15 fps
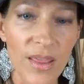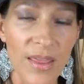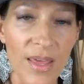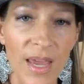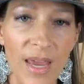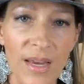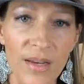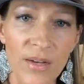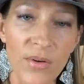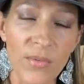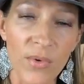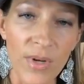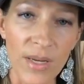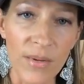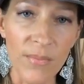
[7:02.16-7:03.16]
then
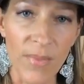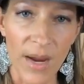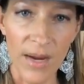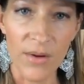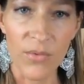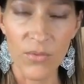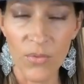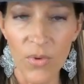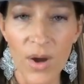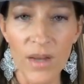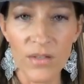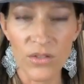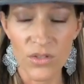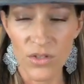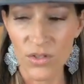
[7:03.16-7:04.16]
we might
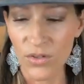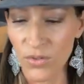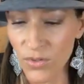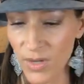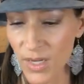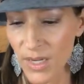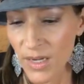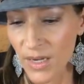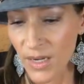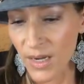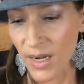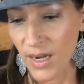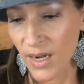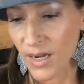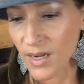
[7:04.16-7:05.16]
want to,
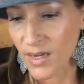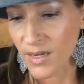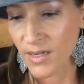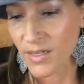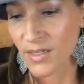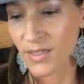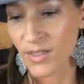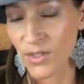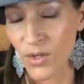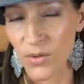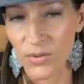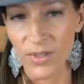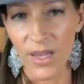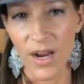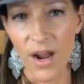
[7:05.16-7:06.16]
uh, you know,
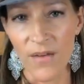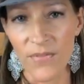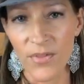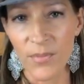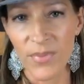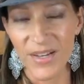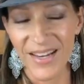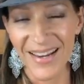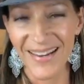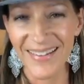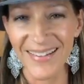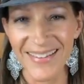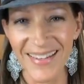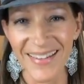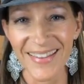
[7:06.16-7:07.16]
lay off the
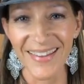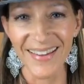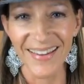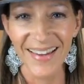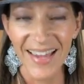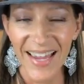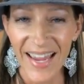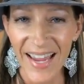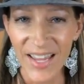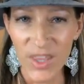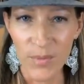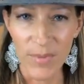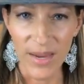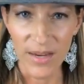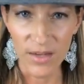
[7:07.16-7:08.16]
bananas and the and
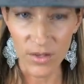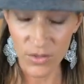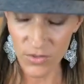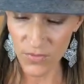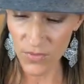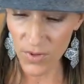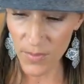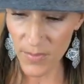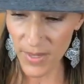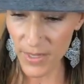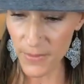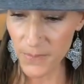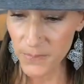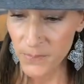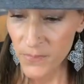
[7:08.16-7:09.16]
the mangoes for a
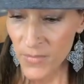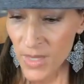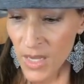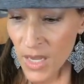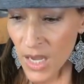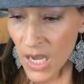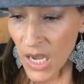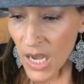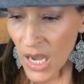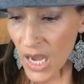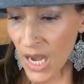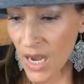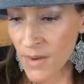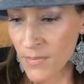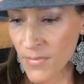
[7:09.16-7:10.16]
bit.
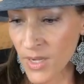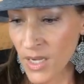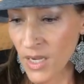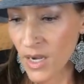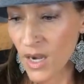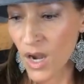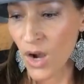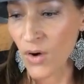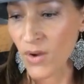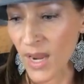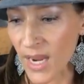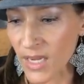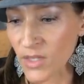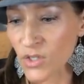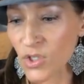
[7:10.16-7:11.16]
Um,
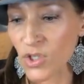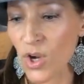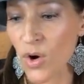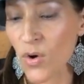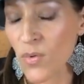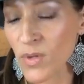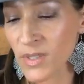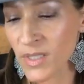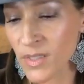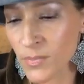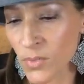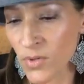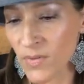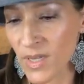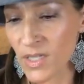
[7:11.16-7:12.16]
okay, so let's
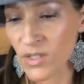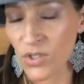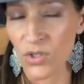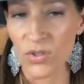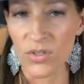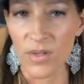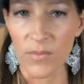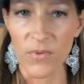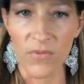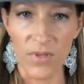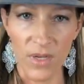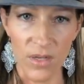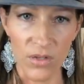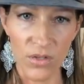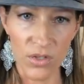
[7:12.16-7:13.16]
move into some of
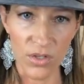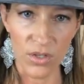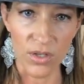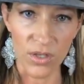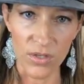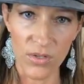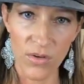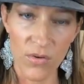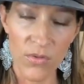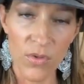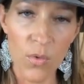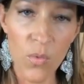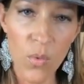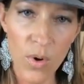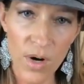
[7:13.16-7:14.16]
the other sugars.
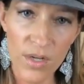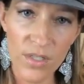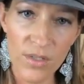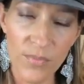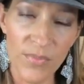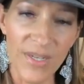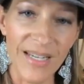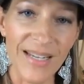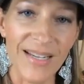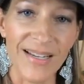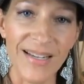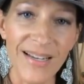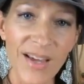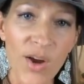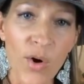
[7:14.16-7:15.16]
The worst
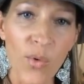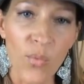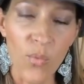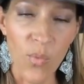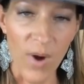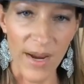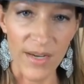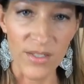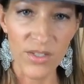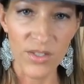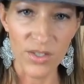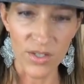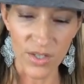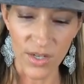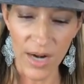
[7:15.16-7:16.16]
being white
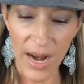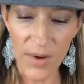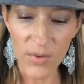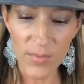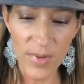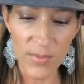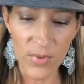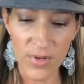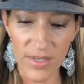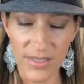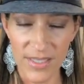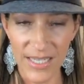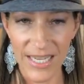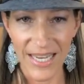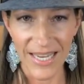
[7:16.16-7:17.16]
sugar. I remember
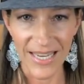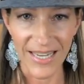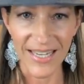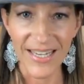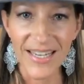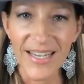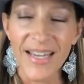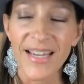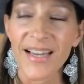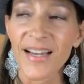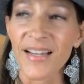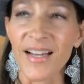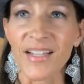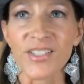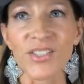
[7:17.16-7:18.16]
as a kid,
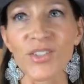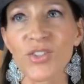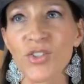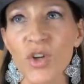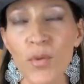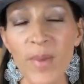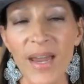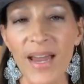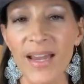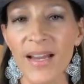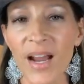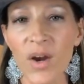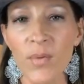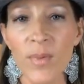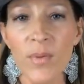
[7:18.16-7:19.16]
gosh, it's so bad.
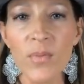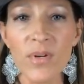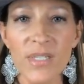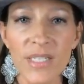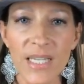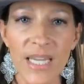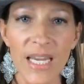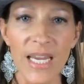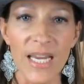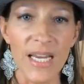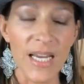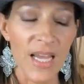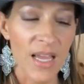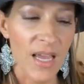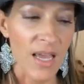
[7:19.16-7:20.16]
I remember as a
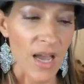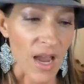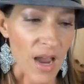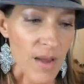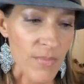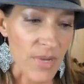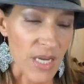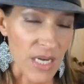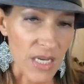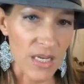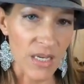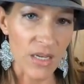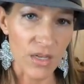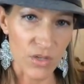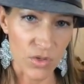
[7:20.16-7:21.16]
kid um,
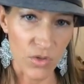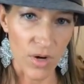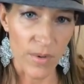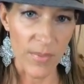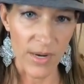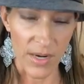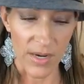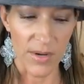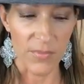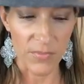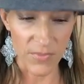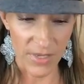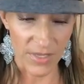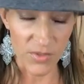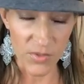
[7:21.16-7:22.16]
eating a strawberry.
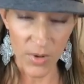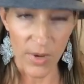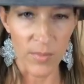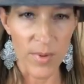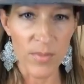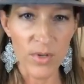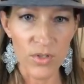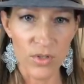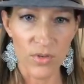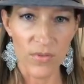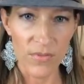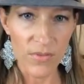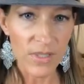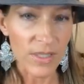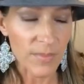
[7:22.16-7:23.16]
I remember it so
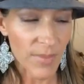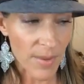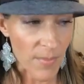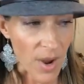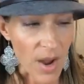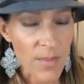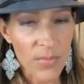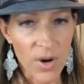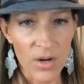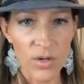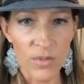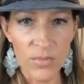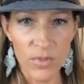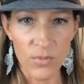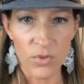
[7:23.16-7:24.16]
vividly. My mom brought
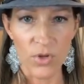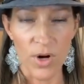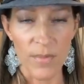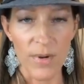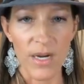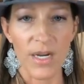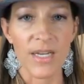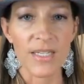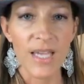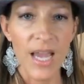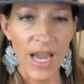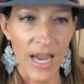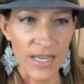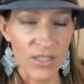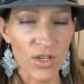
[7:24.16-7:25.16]
home some strawberries.
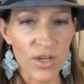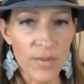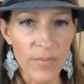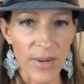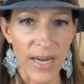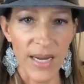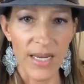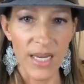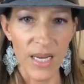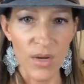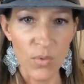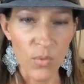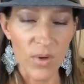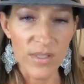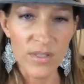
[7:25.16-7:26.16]
I took a bite and
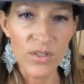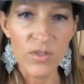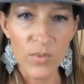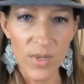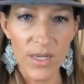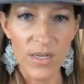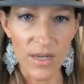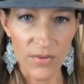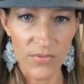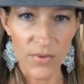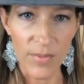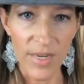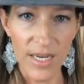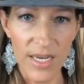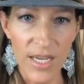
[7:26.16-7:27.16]
it wasn't sweet enough for
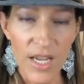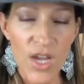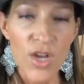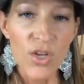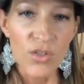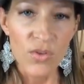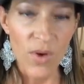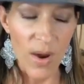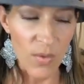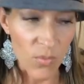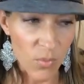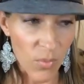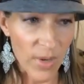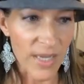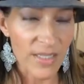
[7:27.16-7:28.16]
me. So I
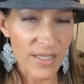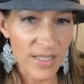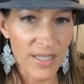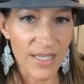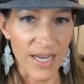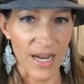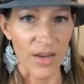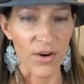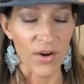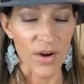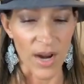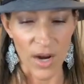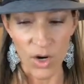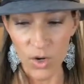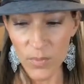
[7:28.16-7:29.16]
went to the counter,
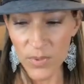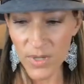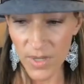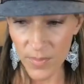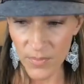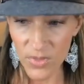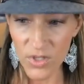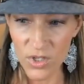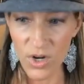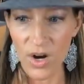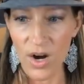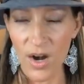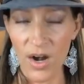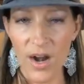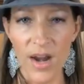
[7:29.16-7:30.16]
I opened up the
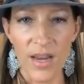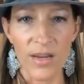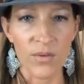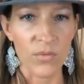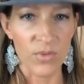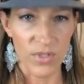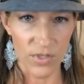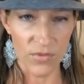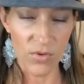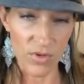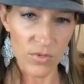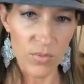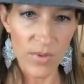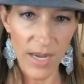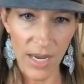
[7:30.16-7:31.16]
jar, in which of
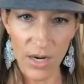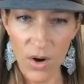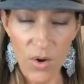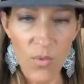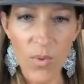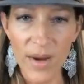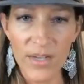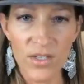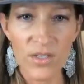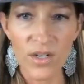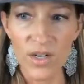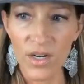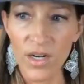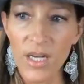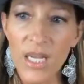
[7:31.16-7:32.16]
course we had all white
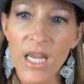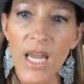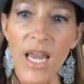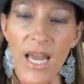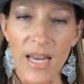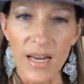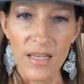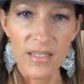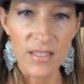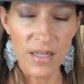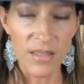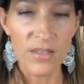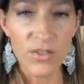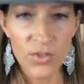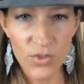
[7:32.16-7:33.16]
sugar, and I
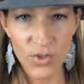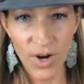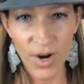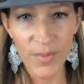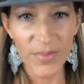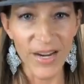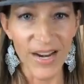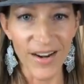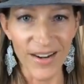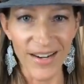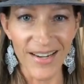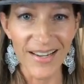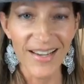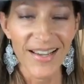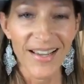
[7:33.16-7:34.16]
stuck the
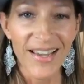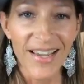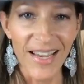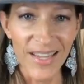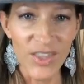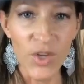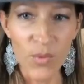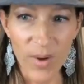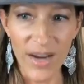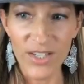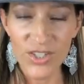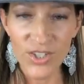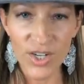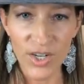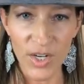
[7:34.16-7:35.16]
strawberry in the white
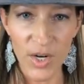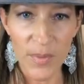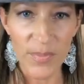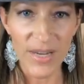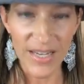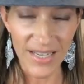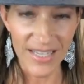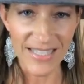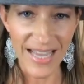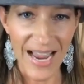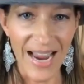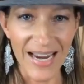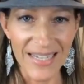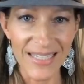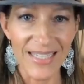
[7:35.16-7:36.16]
sugar because
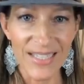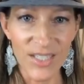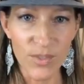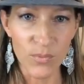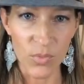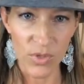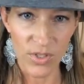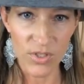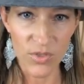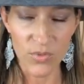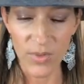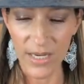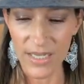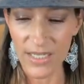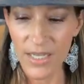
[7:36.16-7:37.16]
I needed more
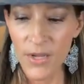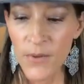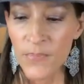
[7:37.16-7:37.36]
sweet.